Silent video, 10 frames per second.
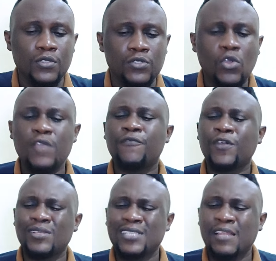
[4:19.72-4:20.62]
So if you
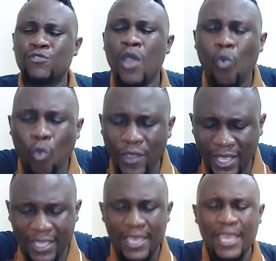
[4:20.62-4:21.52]
find yourself, you are
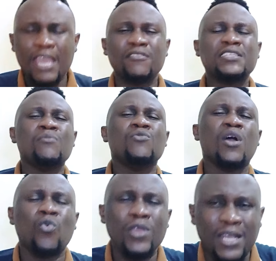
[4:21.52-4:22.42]
weak. Every time you are
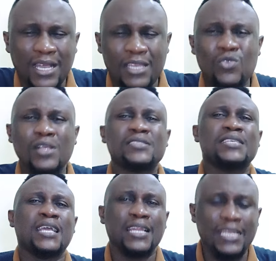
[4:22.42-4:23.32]
weak, you are
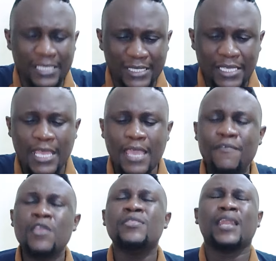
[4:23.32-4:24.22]
sickly.
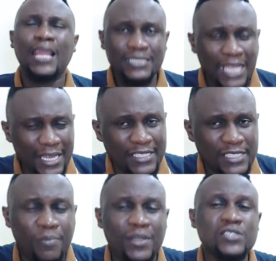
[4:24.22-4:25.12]
The right hand is the
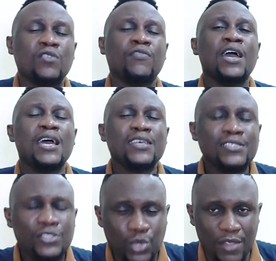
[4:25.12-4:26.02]
place of
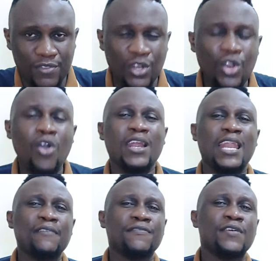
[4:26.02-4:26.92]
strength, long
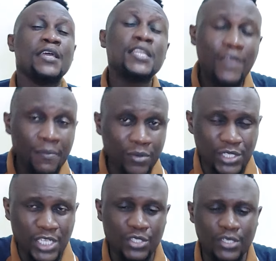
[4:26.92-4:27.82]
life, divine
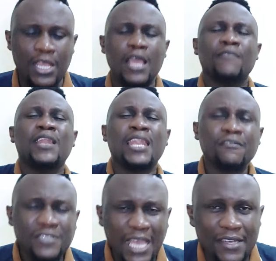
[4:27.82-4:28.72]
protection. The
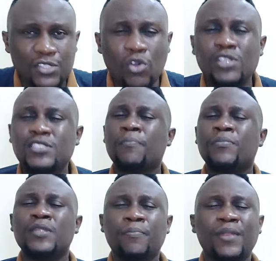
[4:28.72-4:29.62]
left hand is always
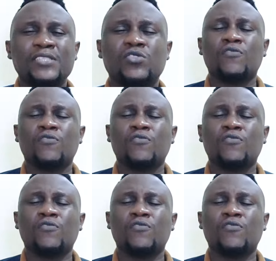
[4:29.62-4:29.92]
the place